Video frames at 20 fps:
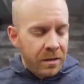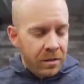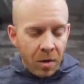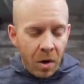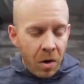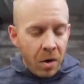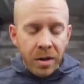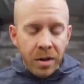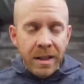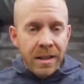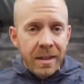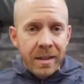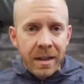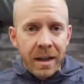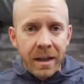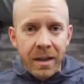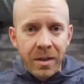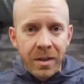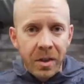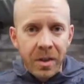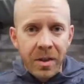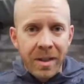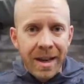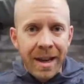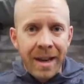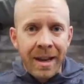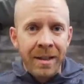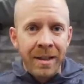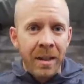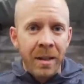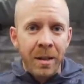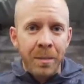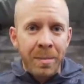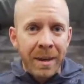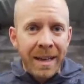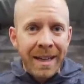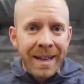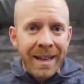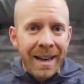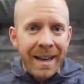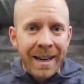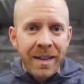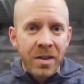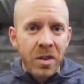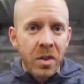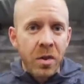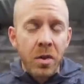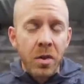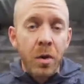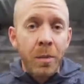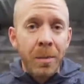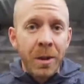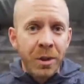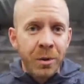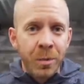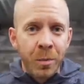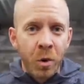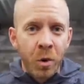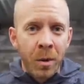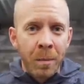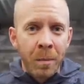all these studies are saying that the bike is so much more